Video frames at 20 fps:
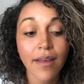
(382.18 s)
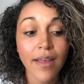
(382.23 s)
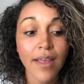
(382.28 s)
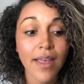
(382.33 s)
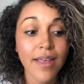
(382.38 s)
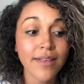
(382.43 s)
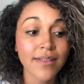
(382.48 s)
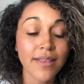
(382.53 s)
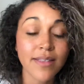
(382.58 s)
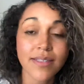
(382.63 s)

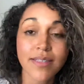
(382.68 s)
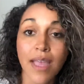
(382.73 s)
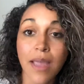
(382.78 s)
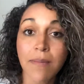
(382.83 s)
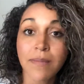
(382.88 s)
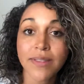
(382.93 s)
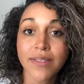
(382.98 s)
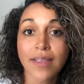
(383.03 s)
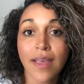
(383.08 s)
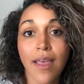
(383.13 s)
is the same
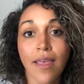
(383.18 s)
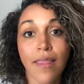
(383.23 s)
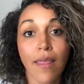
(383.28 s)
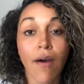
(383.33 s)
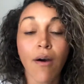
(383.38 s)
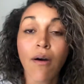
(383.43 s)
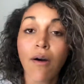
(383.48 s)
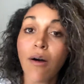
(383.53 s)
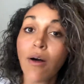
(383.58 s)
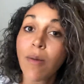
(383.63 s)
as saying that
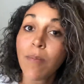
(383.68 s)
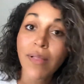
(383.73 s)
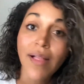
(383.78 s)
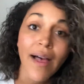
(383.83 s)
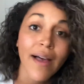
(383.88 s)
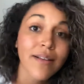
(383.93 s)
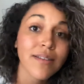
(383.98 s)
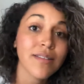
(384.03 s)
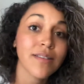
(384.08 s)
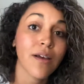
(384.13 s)
all
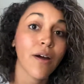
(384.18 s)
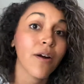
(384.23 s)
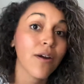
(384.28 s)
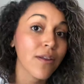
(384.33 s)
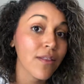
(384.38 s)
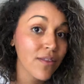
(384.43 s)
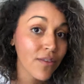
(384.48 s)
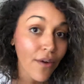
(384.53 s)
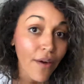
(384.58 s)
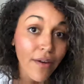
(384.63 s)
blacks are
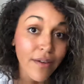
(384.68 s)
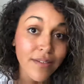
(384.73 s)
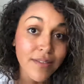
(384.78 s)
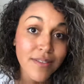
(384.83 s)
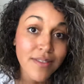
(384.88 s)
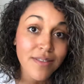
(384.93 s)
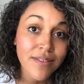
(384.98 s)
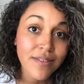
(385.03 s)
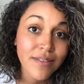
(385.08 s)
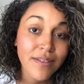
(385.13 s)

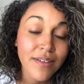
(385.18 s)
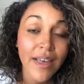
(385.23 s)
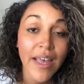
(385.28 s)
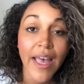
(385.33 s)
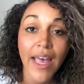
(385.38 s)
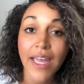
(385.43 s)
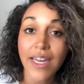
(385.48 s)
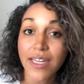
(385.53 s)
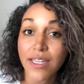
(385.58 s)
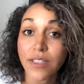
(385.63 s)
thugs,
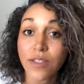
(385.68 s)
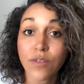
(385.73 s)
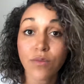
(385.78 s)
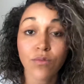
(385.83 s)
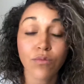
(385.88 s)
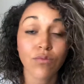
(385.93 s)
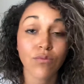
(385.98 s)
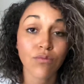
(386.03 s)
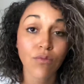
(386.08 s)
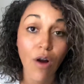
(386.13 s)
and it's
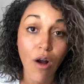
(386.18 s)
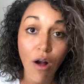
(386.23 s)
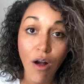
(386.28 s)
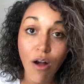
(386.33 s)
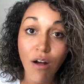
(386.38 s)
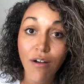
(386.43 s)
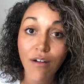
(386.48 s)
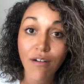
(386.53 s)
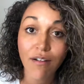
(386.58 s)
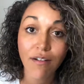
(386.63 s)

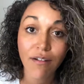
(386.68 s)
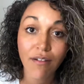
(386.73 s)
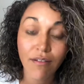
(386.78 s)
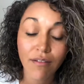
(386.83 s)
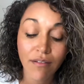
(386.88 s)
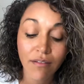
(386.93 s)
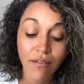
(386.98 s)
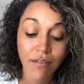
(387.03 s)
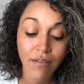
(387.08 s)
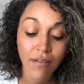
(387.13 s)
wrong.
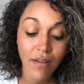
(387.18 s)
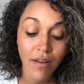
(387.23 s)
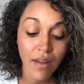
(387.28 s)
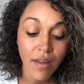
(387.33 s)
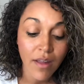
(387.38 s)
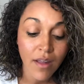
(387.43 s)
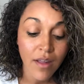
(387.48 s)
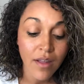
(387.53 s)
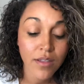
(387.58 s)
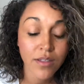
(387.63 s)

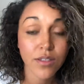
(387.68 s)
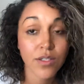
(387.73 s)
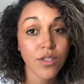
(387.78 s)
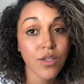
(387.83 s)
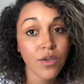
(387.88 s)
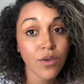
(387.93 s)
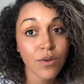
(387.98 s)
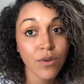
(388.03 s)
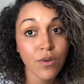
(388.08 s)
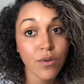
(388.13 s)

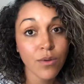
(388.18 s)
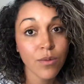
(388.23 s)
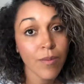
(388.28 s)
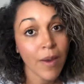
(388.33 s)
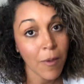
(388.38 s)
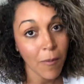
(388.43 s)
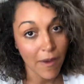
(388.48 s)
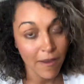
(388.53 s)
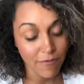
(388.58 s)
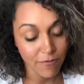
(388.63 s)
To my
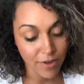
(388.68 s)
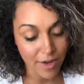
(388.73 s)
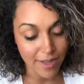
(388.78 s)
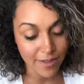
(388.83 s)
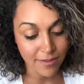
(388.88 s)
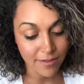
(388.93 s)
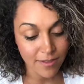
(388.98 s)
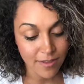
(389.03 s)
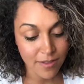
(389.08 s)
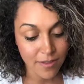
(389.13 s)
white
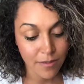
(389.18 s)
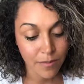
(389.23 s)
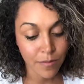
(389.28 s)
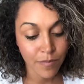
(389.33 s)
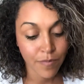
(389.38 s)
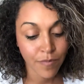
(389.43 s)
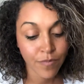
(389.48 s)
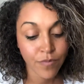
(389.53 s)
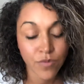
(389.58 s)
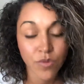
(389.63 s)
friends,
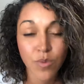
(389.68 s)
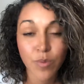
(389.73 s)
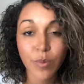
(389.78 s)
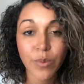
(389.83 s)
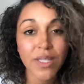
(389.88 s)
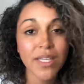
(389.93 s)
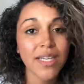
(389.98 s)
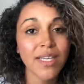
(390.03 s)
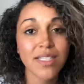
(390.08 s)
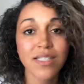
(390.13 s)

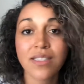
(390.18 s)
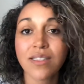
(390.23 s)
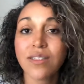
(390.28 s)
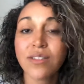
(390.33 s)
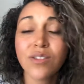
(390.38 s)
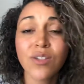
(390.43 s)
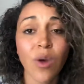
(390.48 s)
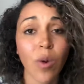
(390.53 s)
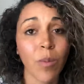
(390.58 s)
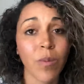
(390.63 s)
please
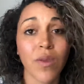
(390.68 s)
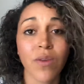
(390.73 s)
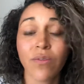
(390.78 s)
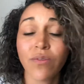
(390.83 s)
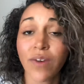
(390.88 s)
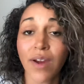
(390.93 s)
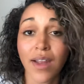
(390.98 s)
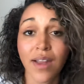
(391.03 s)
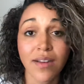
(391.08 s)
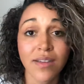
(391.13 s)
don't be
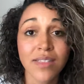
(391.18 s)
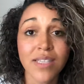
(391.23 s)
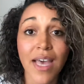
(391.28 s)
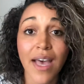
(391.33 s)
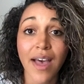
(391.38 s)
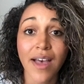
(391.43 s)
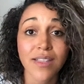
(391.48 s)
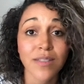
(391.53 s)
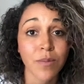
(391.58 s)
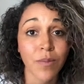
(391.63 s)
afraid to
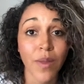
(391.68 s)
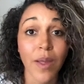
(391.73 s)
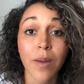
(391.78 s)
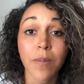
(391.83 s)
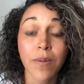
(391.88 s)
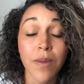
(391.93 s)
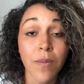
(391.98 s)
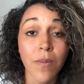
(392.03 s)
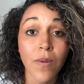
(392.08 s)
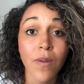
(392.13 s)
ask black
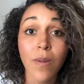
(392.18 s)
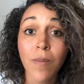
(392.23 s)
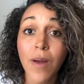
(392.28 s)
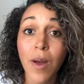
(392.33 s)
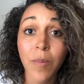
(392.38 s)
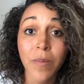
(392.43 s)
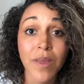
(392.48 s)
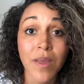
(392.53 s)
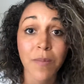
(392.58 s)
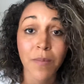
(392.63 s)
people
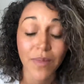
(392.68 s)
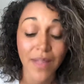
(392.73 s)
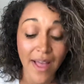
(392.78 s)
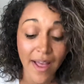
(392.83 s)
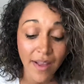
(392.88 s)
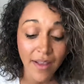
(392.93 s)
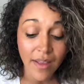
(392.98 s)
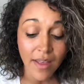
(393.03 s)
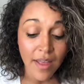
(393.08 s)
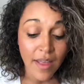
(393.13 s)
about being
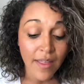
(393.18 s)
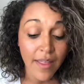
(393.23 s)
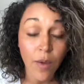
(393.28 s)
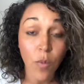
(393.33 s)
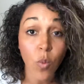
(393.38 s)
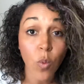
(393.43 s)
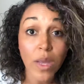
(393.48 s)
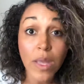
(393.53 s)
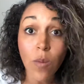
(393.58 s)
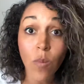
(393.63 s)
black. Like,
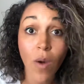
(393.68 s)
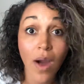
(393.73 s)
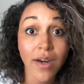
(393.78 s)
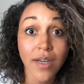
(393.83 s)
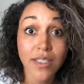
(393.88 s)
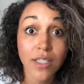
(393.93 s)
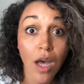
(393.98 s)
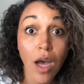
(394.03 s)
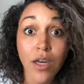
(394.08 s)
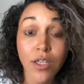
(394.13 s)
we want
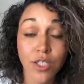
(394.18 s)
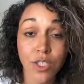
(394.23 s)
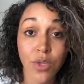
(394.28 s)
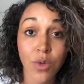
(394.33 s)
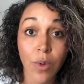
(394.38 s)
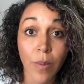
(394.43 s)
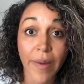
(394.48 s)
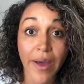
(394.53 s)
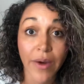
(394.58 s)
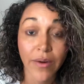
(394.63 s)
to talk to you
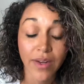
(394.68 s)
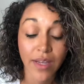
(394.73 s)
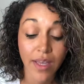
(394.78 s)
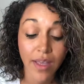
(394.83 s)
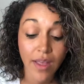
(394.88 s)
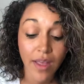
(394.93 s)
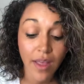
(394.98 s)
about it.